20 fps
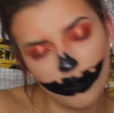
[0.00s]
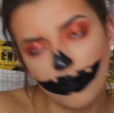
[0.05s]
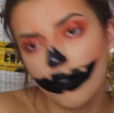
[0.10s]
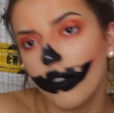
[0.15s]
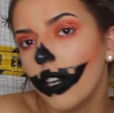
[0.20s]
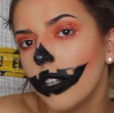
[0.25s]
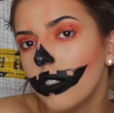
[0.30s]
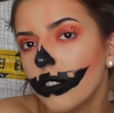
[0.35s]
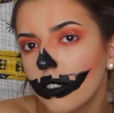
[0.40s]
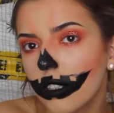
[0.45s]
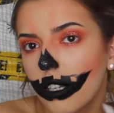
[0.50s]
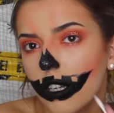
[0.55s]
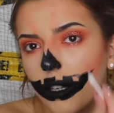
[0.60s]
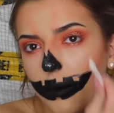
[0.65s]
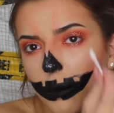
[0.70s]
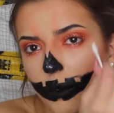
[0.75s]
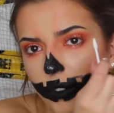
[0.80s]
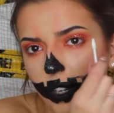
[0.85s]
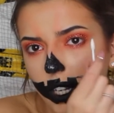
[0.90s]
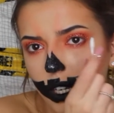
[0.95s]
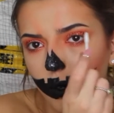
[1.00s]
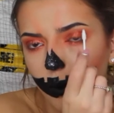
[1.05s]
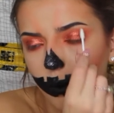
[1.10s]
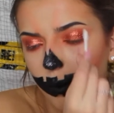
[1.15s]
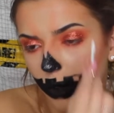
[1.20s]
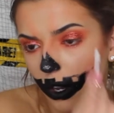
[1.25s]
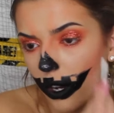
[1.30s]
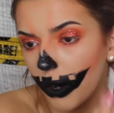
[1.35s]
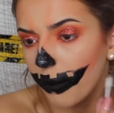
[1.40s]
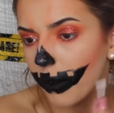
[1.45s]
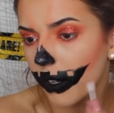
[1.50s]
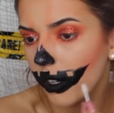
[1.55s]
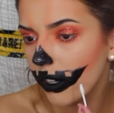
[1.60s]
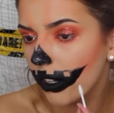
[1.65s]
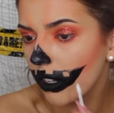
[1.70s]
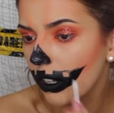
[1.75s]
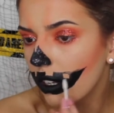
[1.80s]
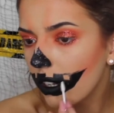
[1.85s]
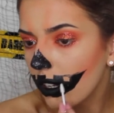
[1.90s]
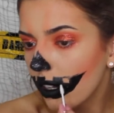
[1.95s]
Right, just going in with a little cupboard.
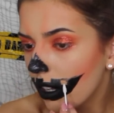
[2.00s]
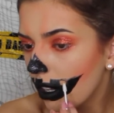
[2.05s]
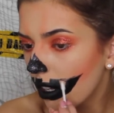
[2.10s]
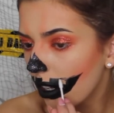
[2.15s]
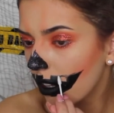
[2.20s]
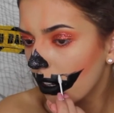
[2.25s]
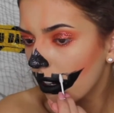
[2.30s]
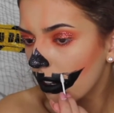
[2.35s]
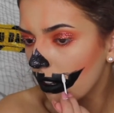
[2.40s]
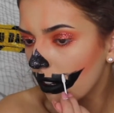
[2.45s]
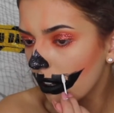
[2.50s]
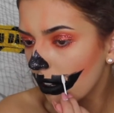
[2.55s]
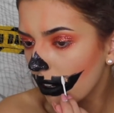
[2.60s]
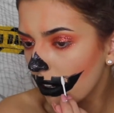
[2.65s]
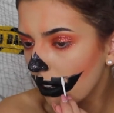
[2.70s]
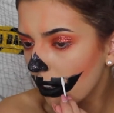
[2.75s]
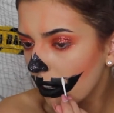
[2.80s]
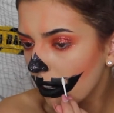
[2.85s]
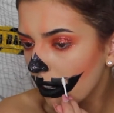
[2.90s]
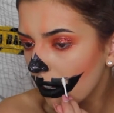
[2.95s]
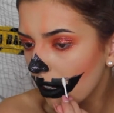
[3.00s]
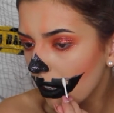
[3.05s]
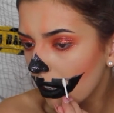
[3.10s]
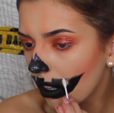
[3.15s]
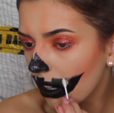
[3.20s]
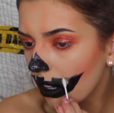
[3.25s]
I'm just gonna.